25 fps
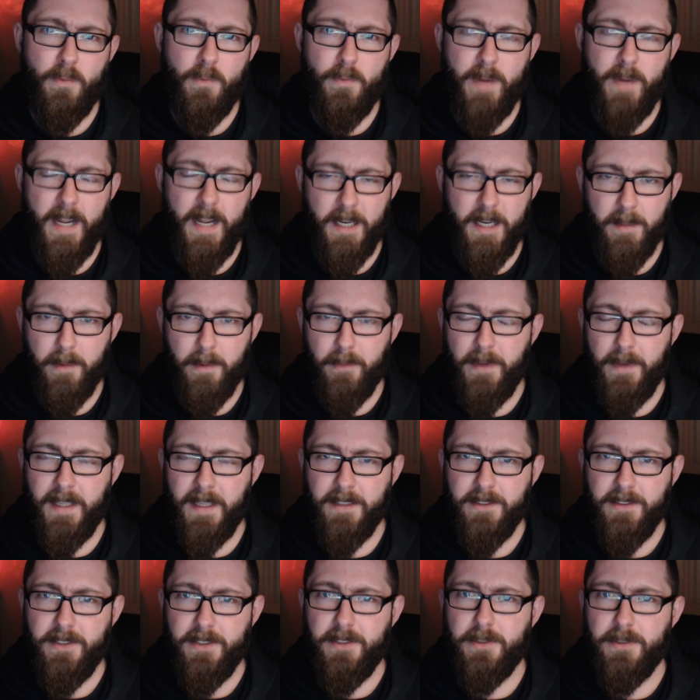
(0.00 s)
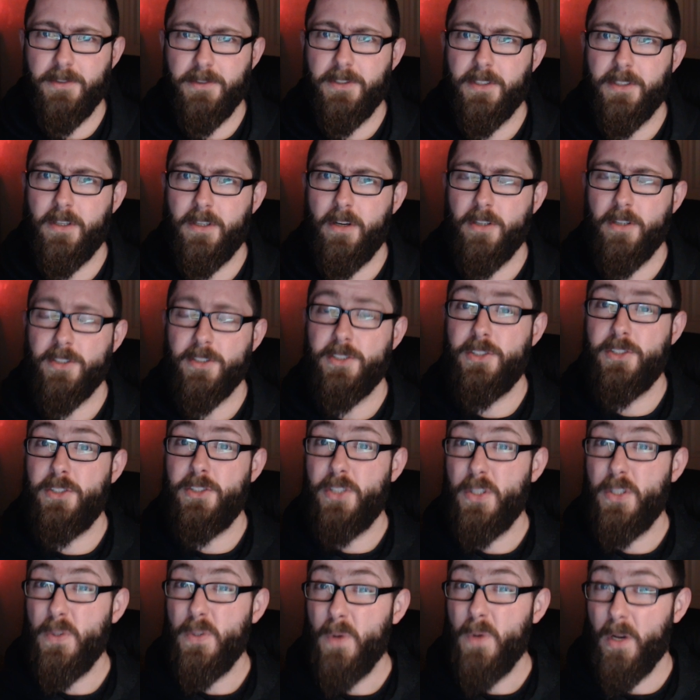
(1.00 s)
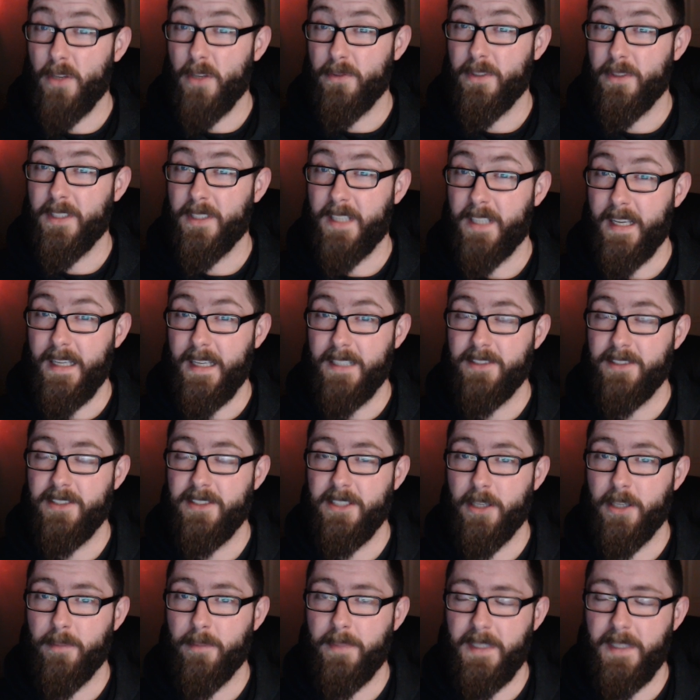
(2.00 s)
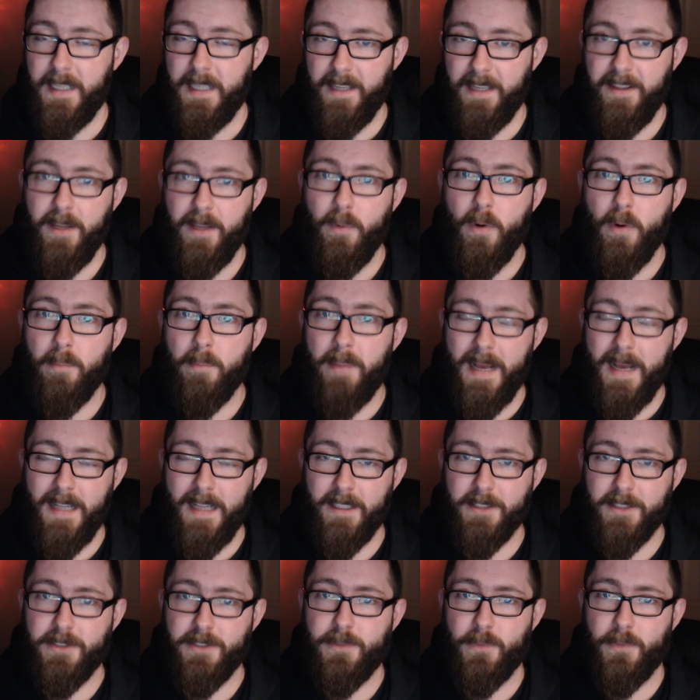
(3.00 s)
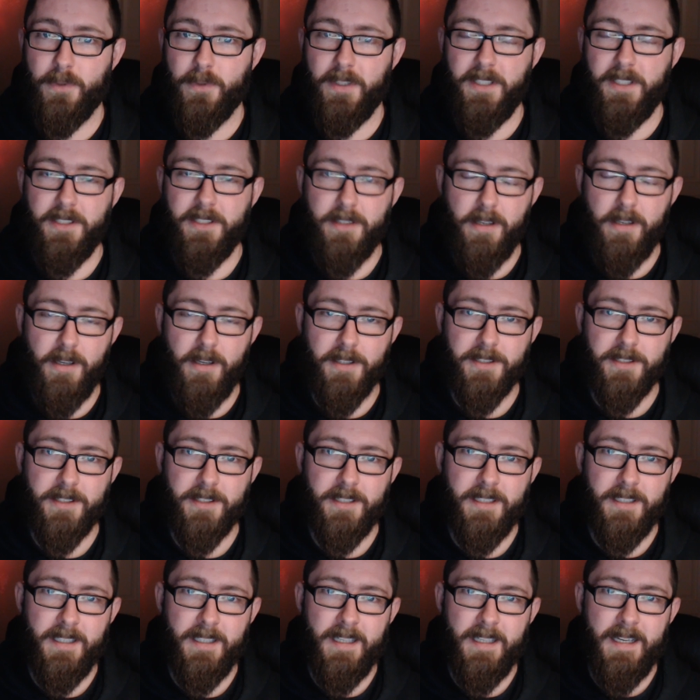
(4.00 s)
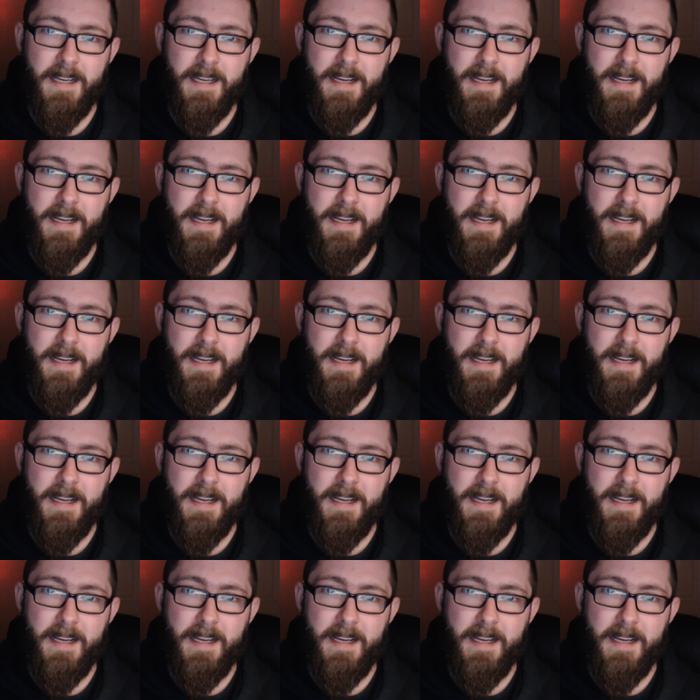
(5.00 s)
Random Events used to cost 200k in CRP, and they were balanced for this cost.